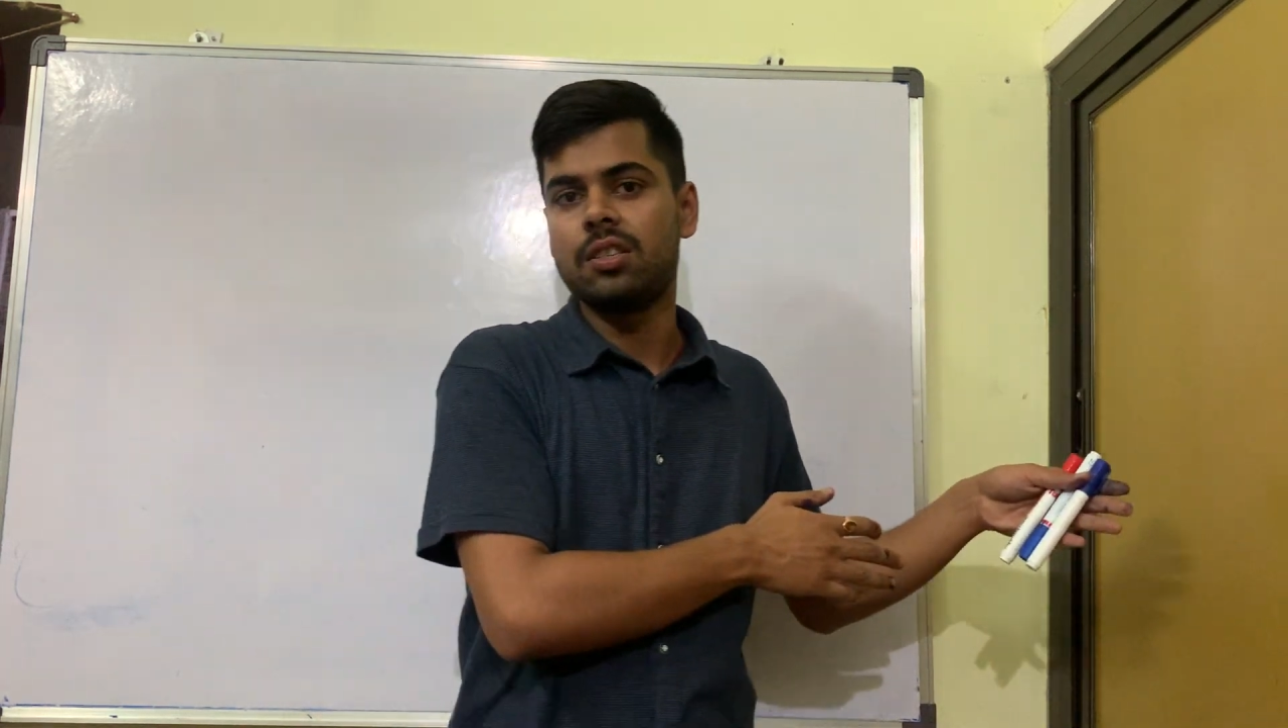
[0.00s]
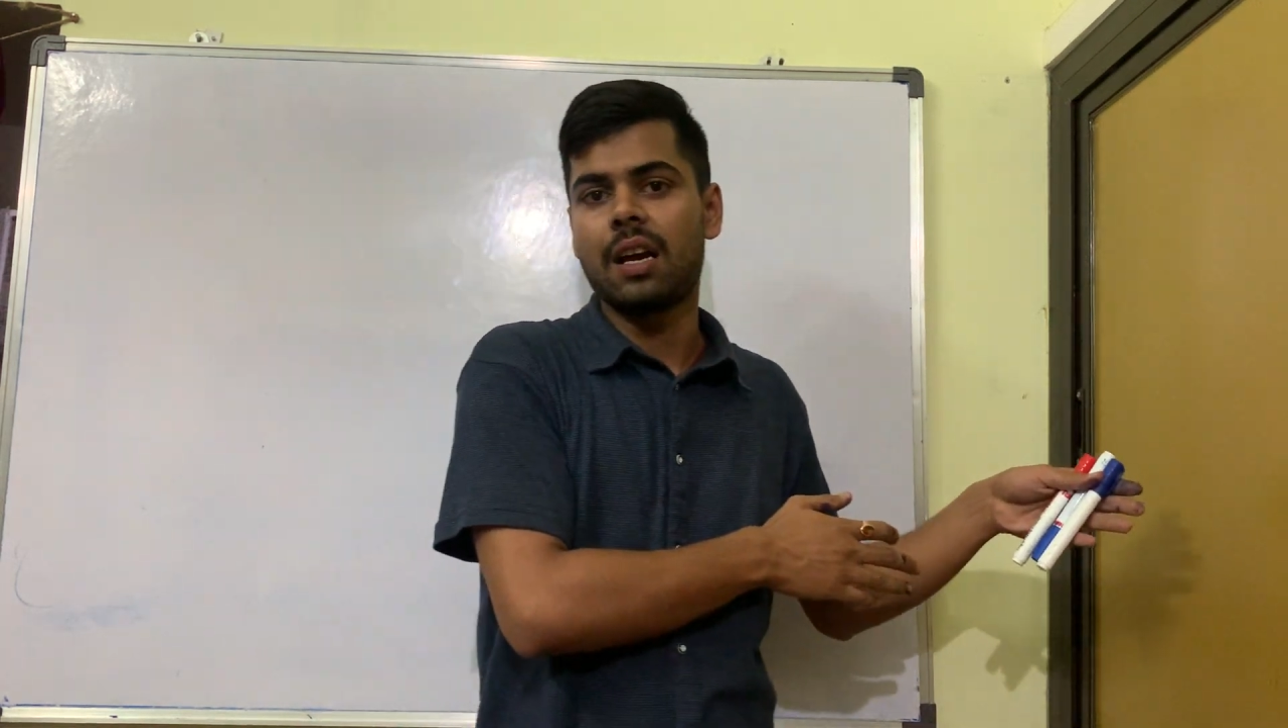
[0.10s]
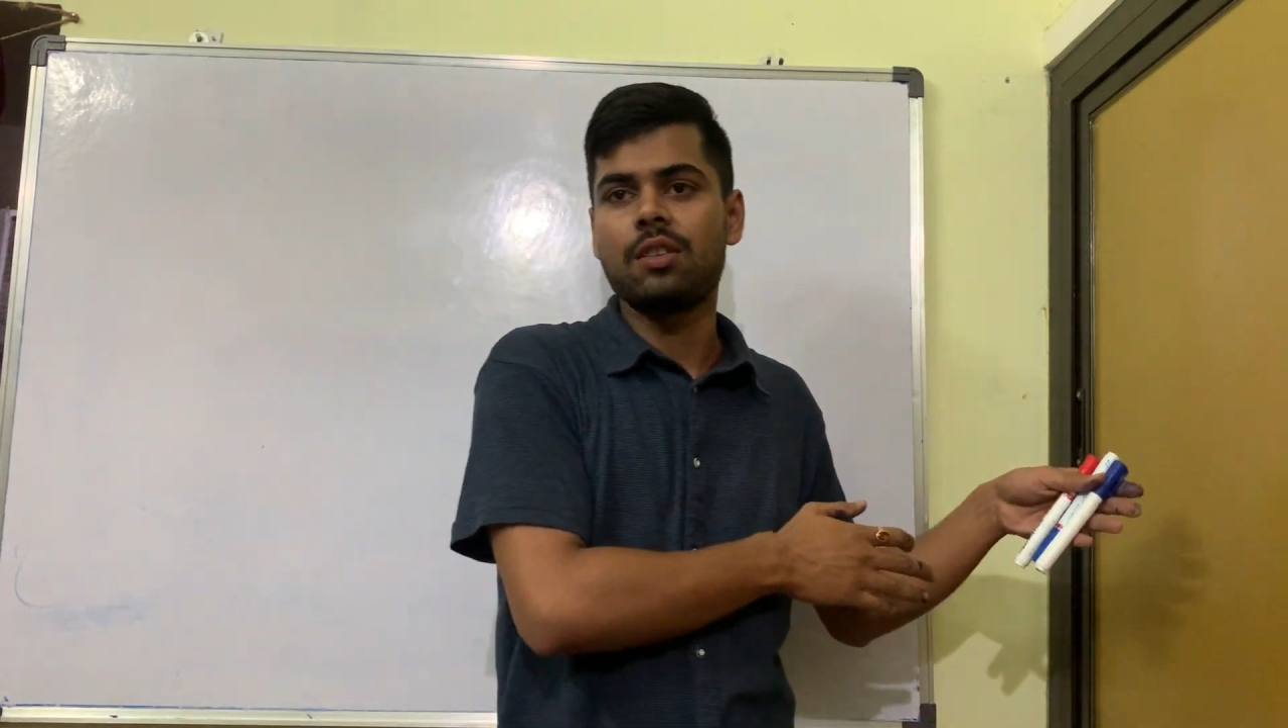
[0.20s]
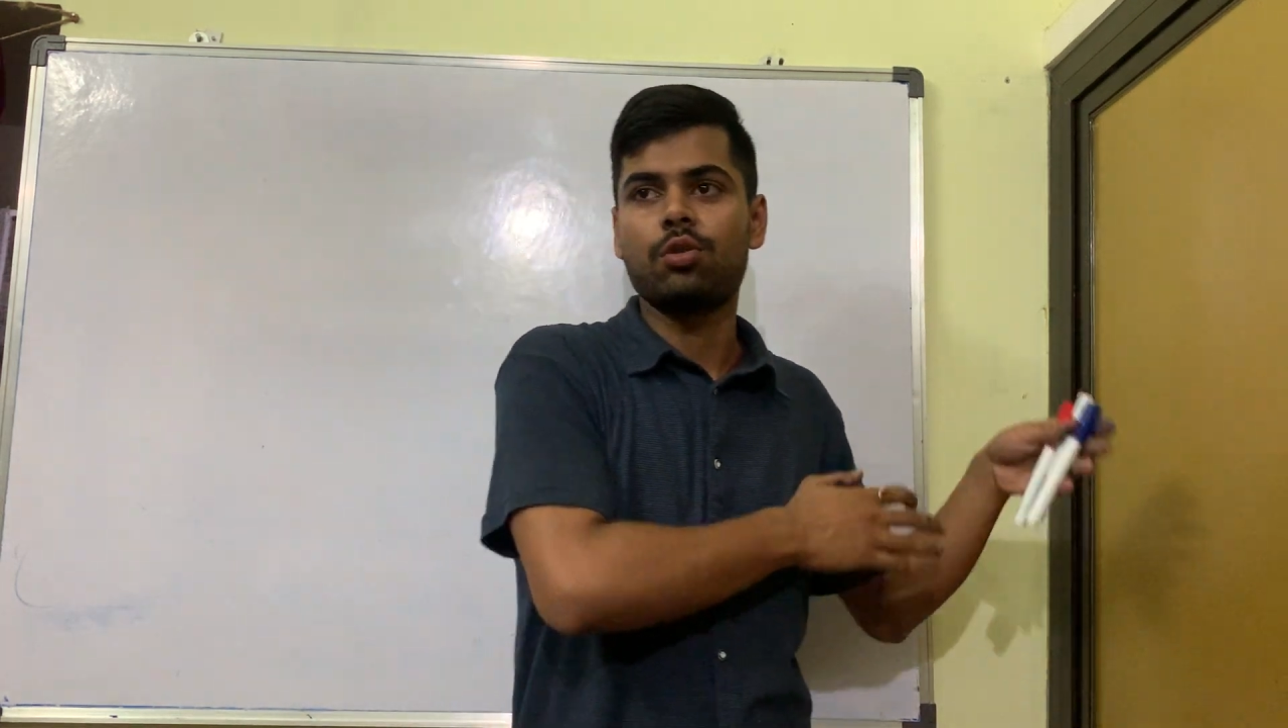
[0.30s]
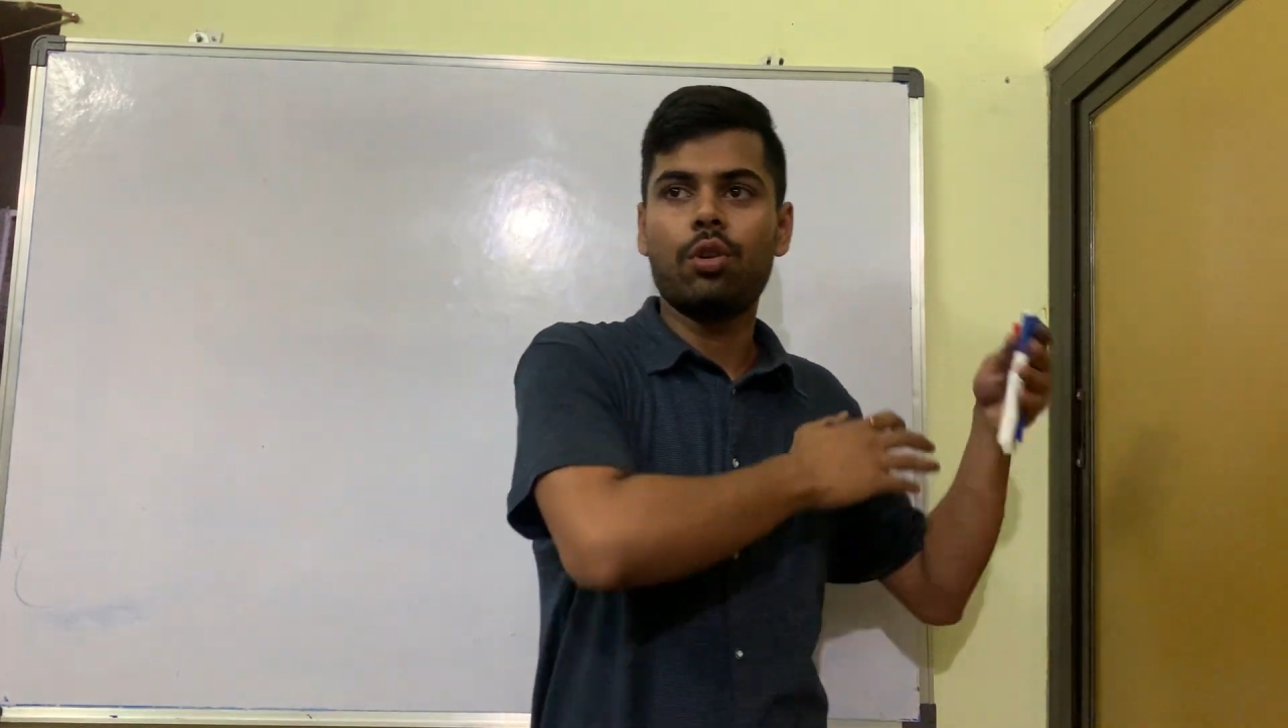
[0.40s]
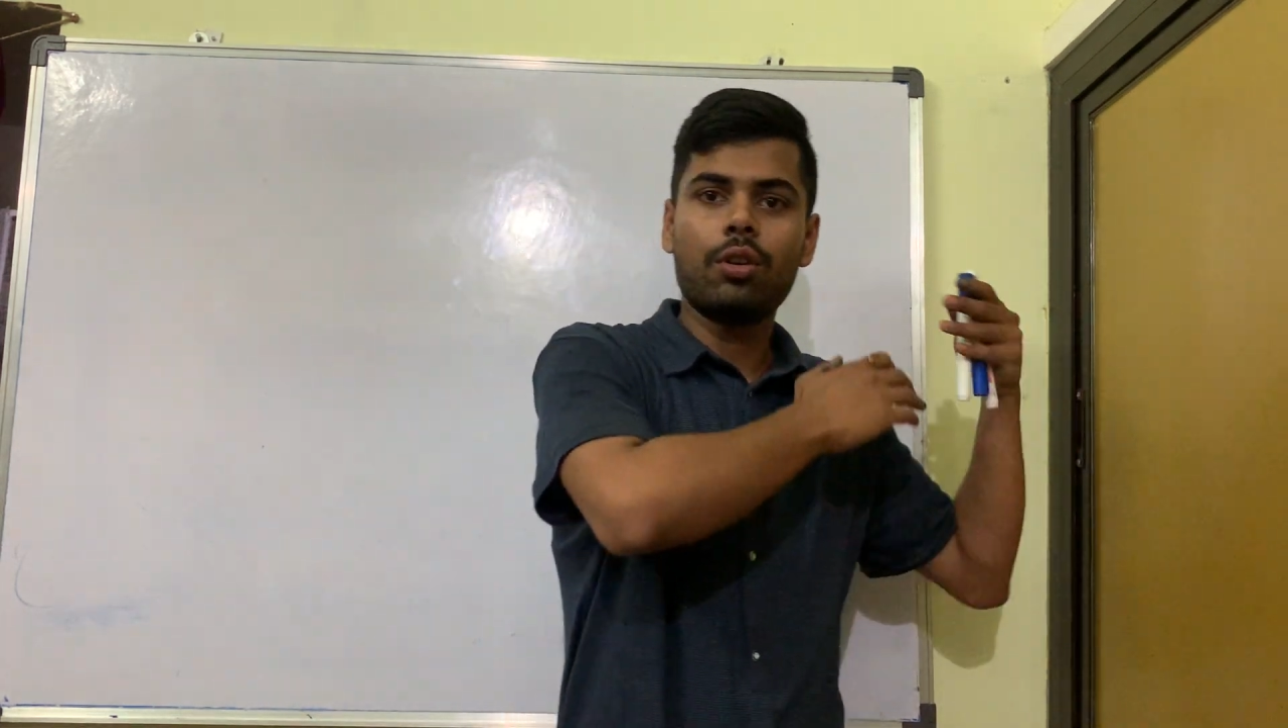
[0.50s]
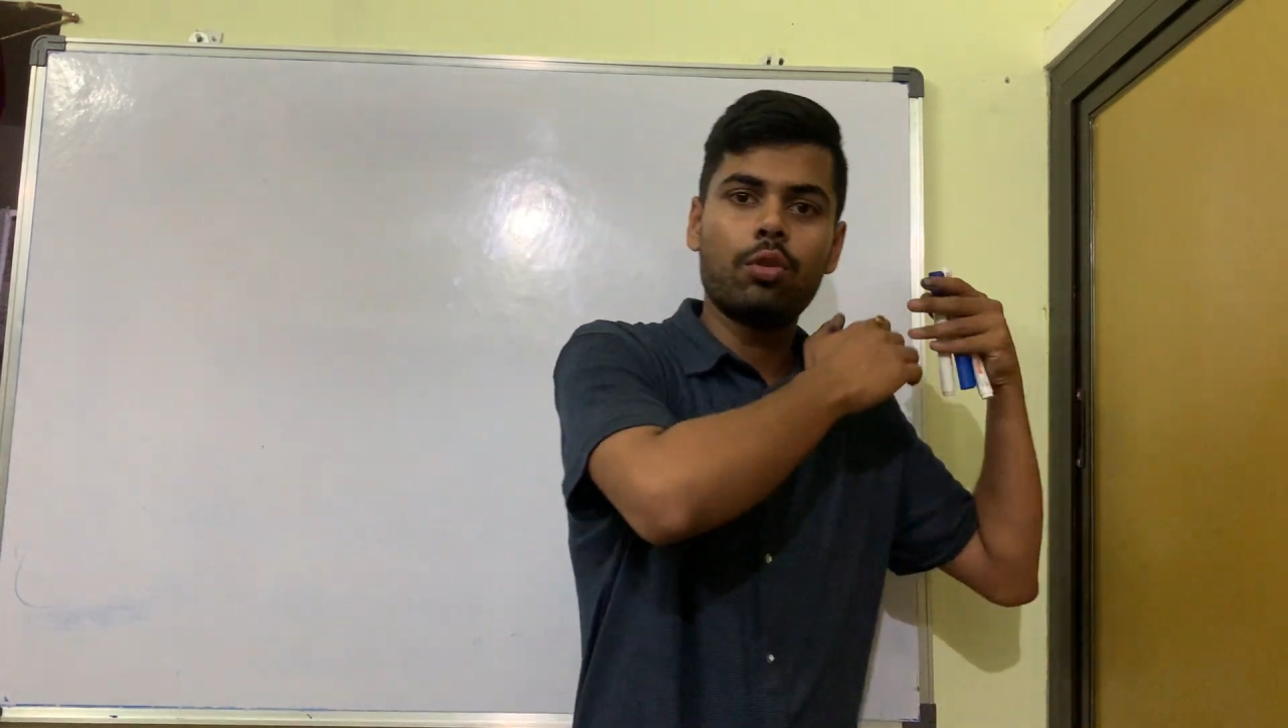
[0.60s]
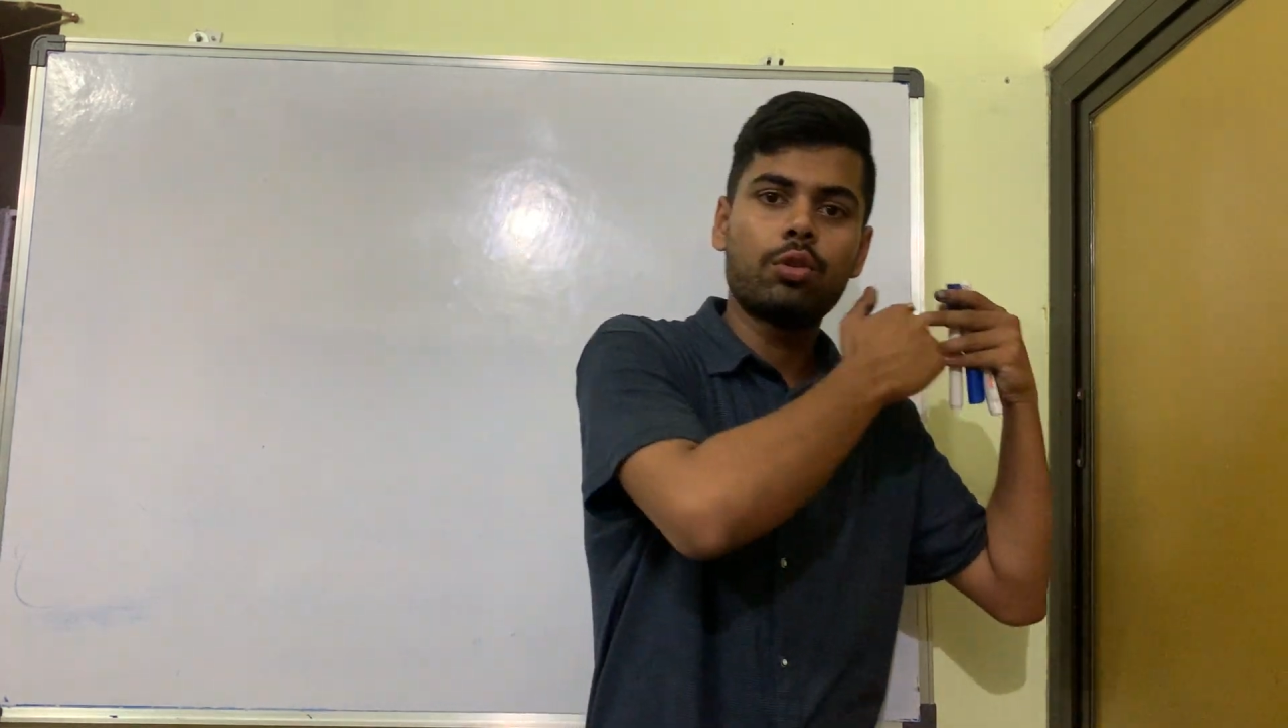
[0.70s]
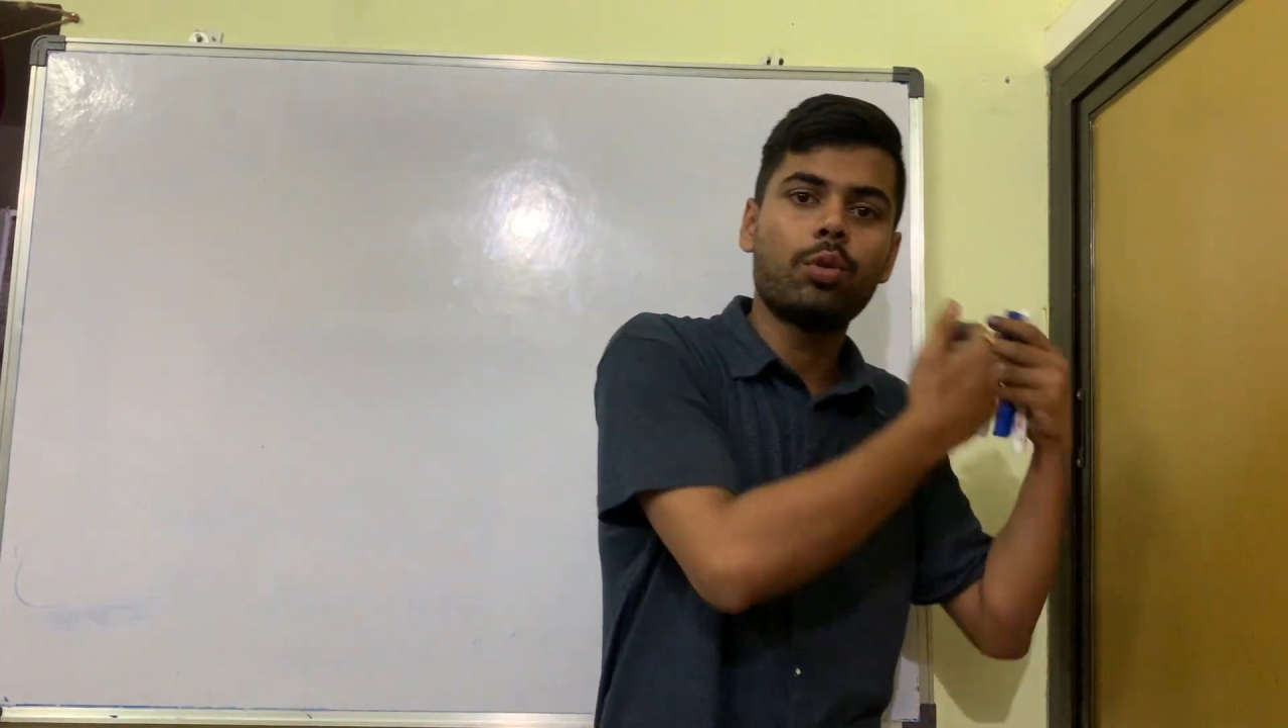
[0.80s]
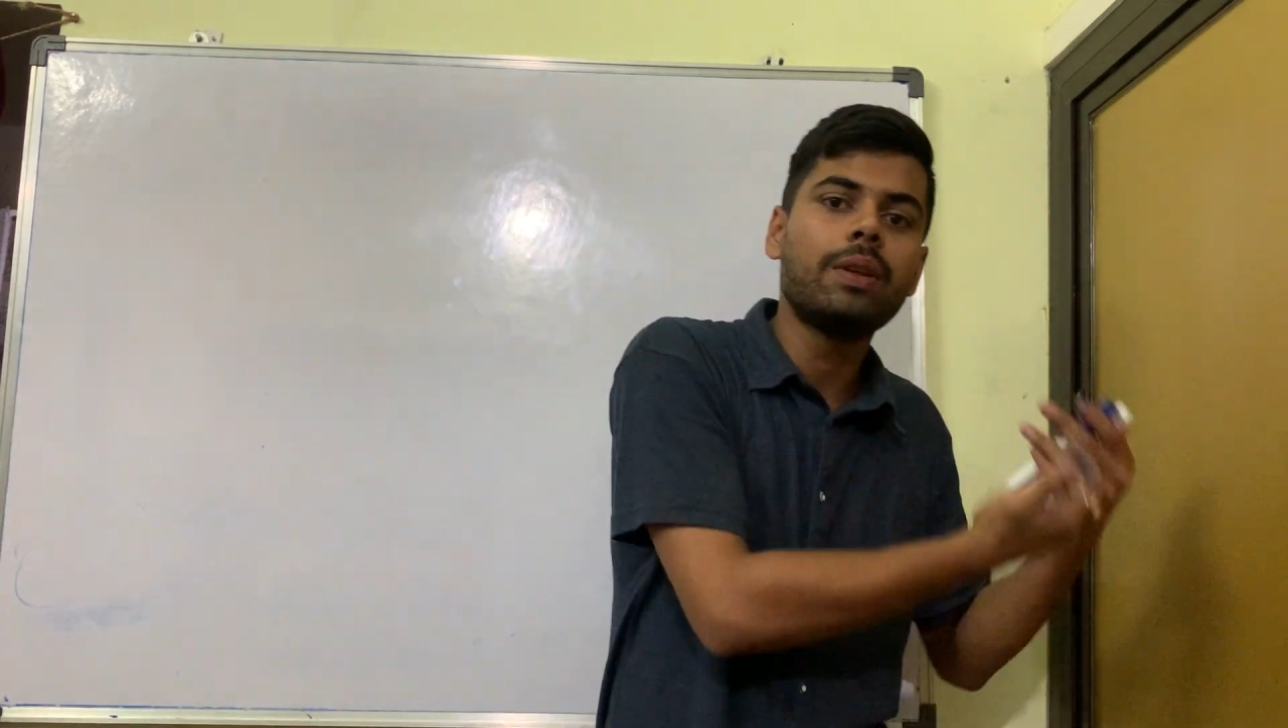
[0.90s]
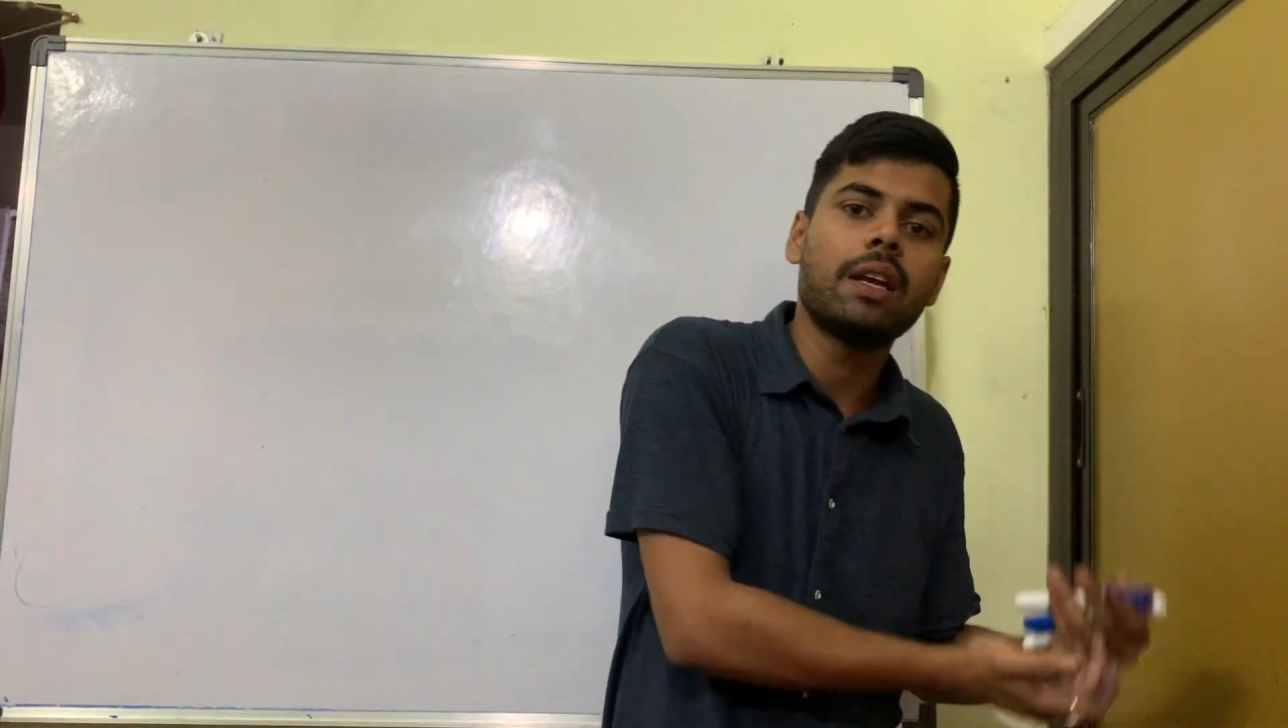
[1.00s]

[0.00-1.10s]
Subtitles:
I should not go through with